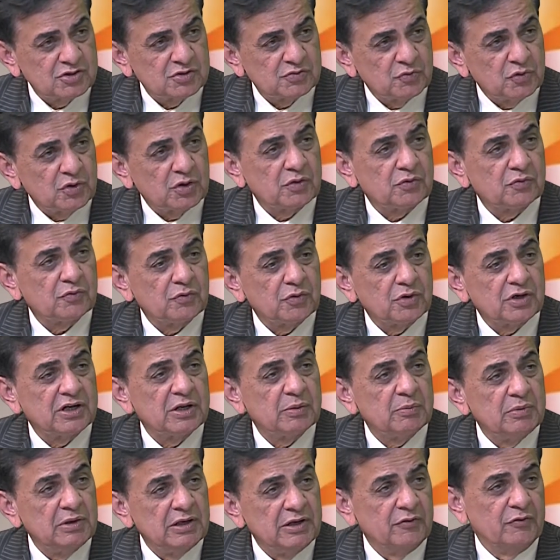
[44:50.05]
what they
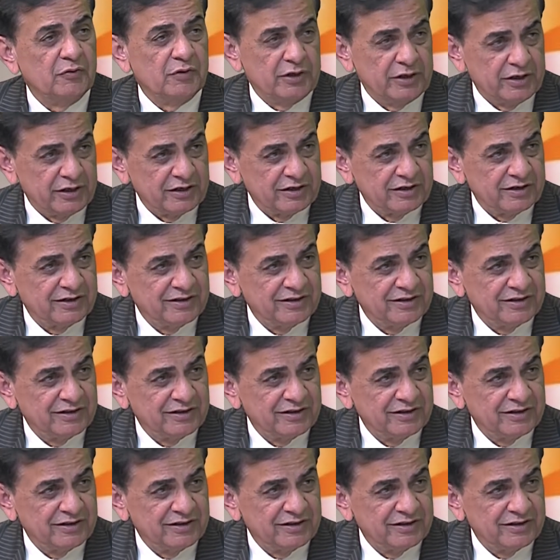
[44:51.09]
believe in it.